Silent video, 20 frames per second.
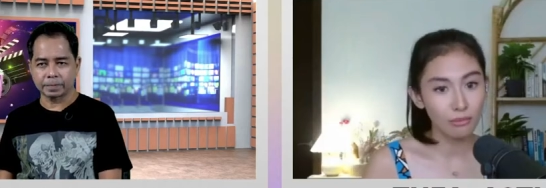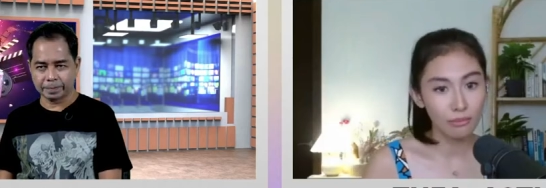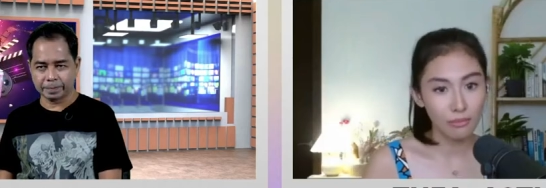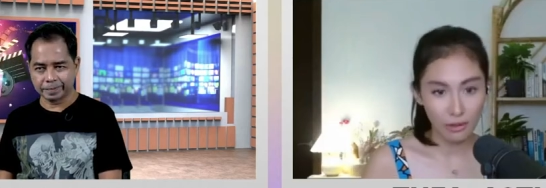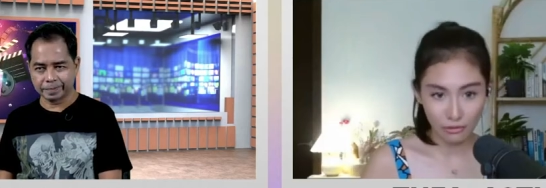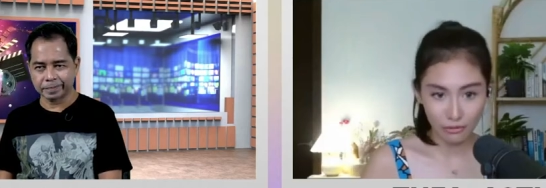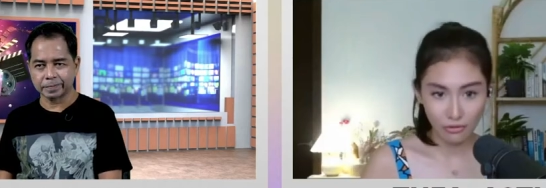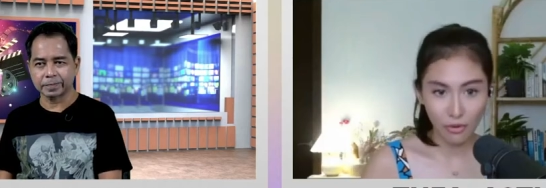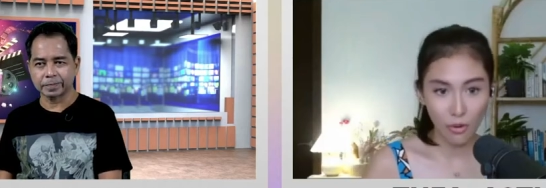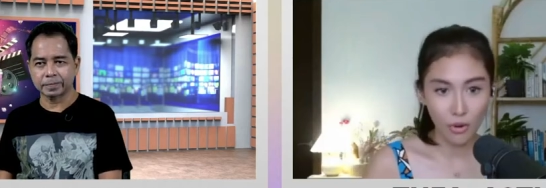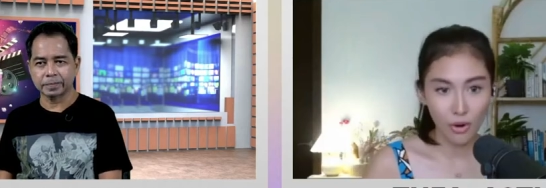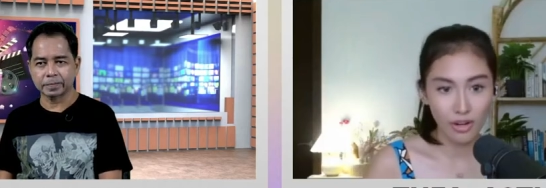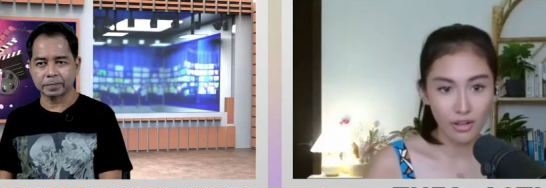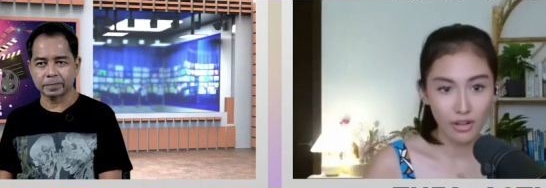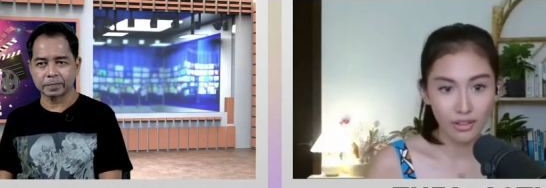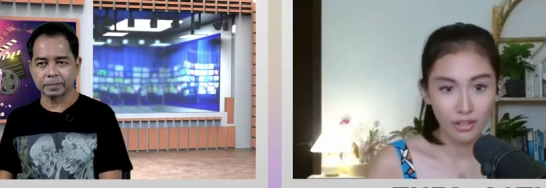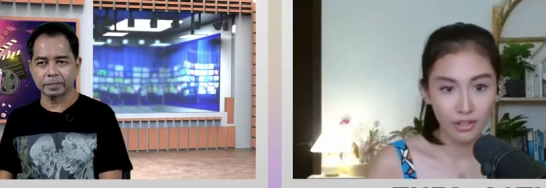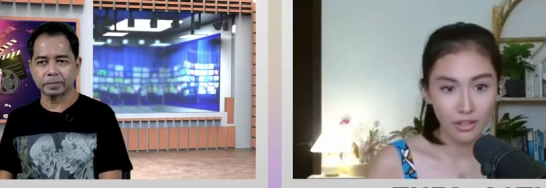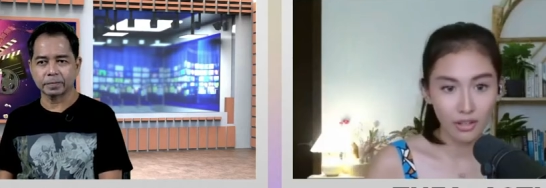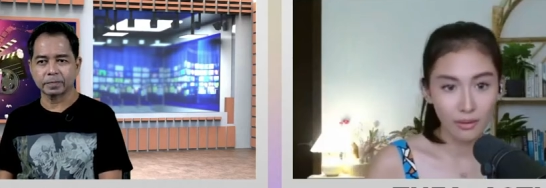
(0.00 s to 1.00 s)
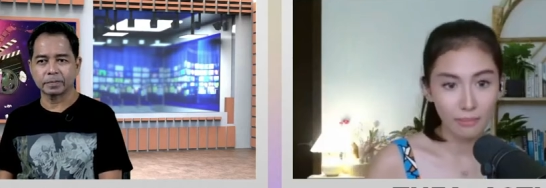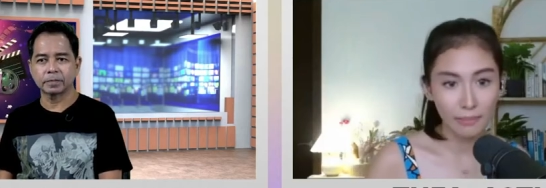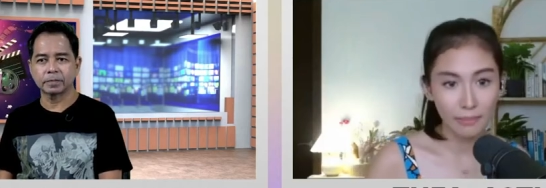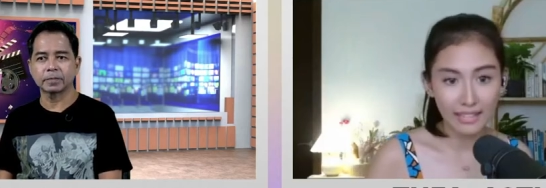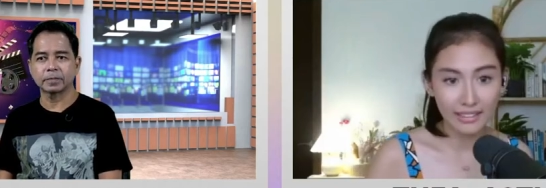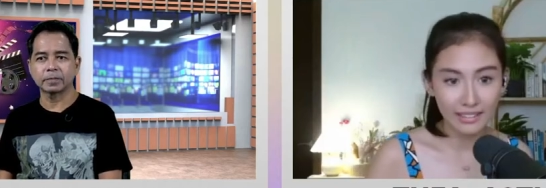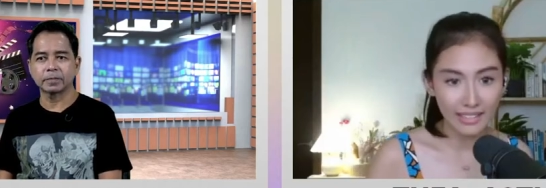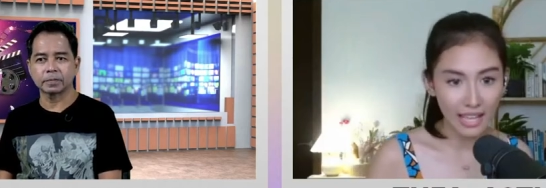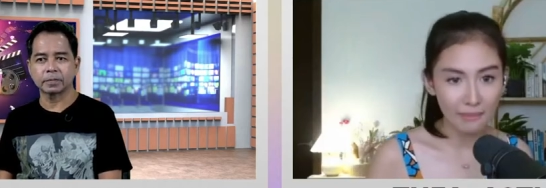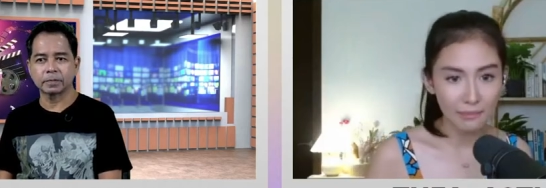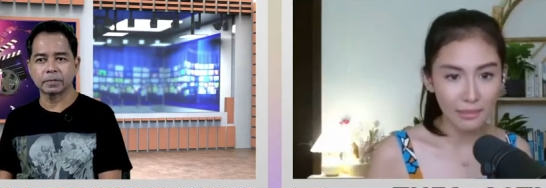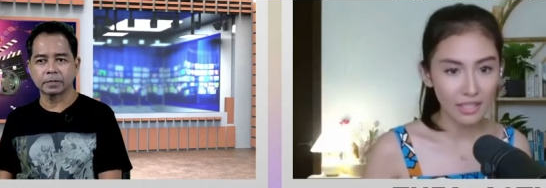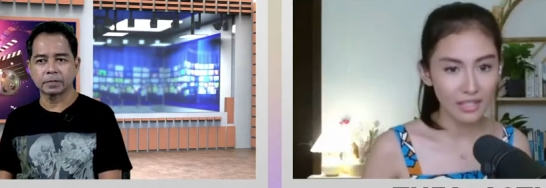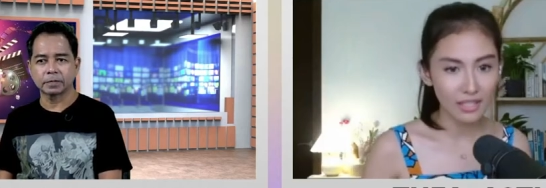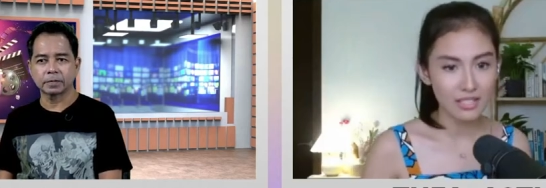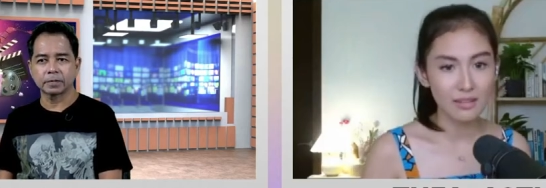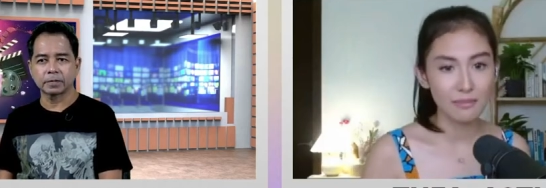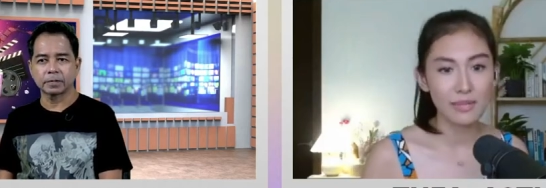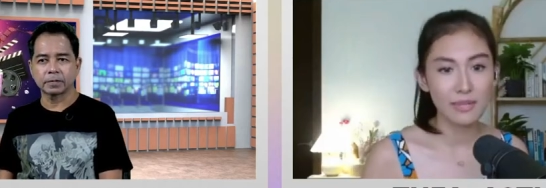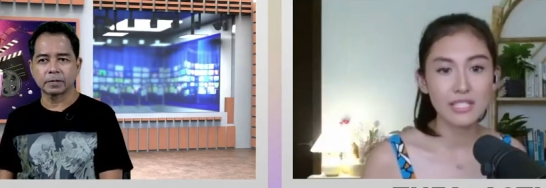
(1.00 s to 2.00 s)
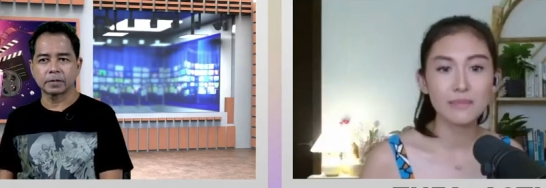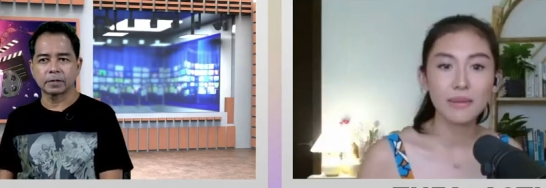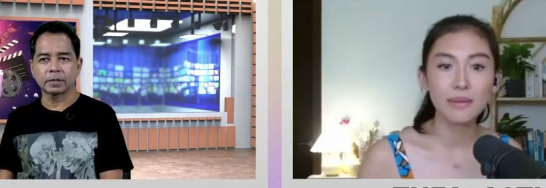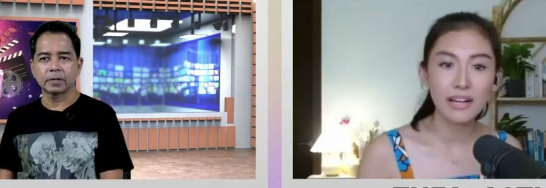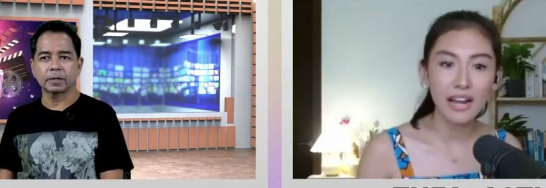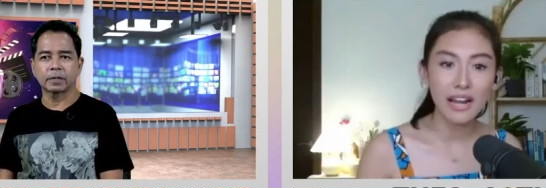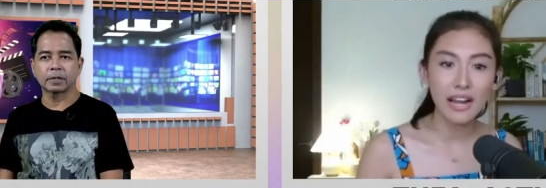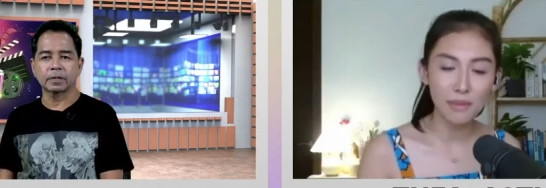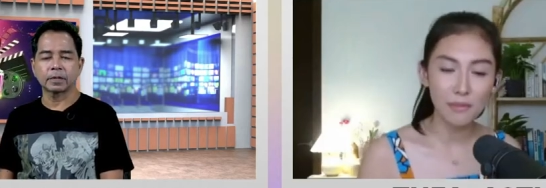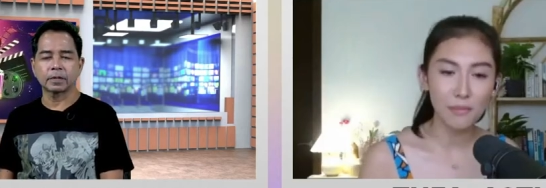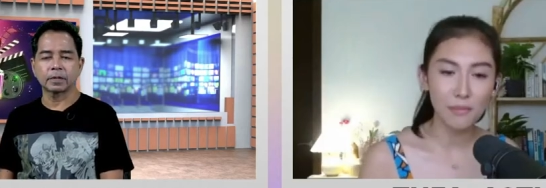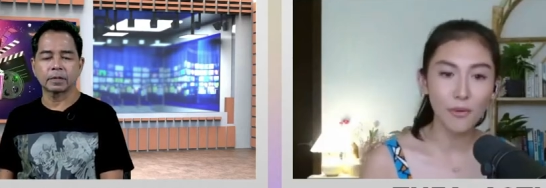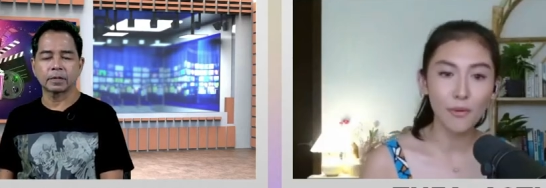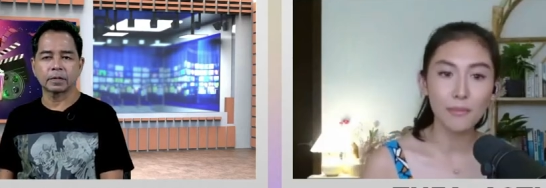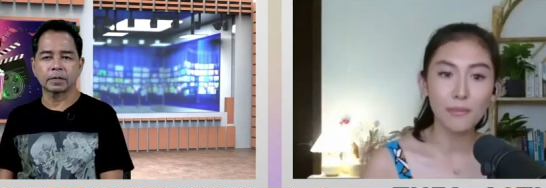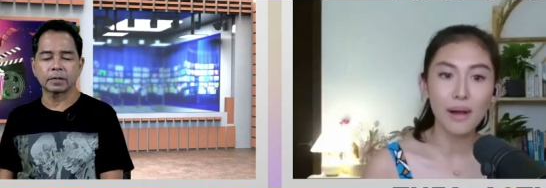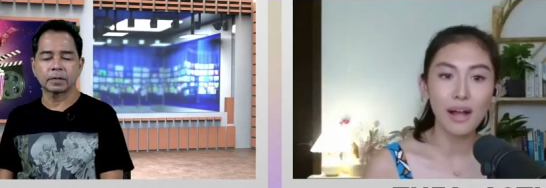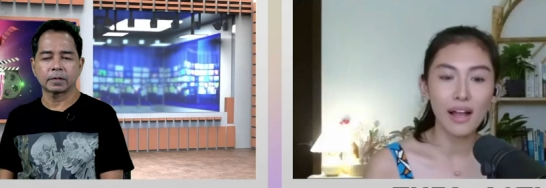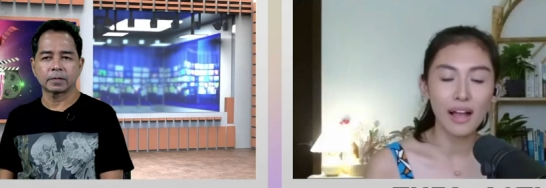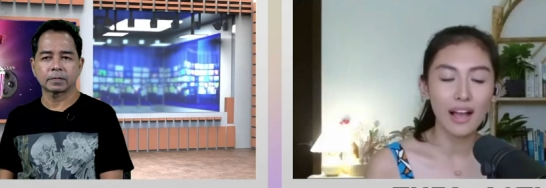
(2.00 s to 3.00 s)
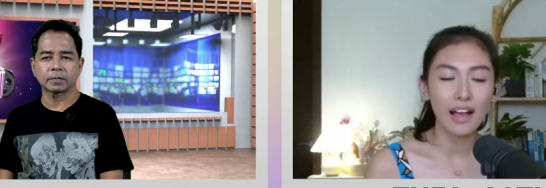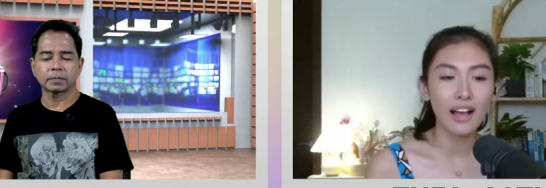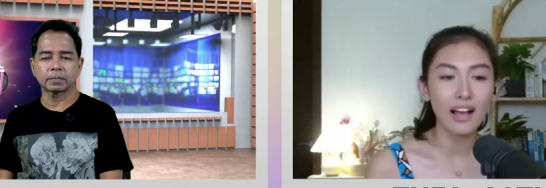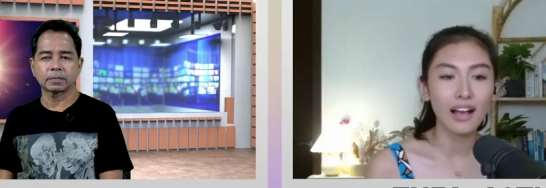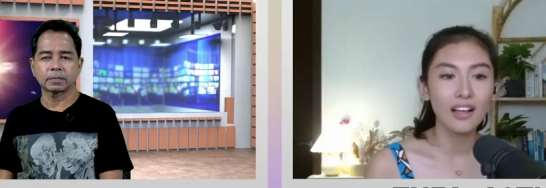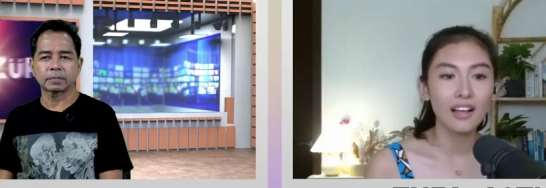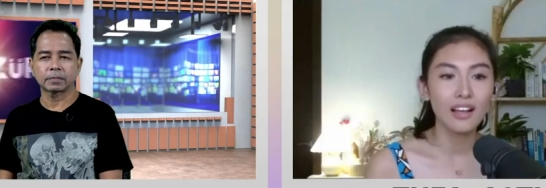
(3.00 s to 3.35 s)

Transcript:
Speaker 1: before the pandemic, kasi mas marami pong mga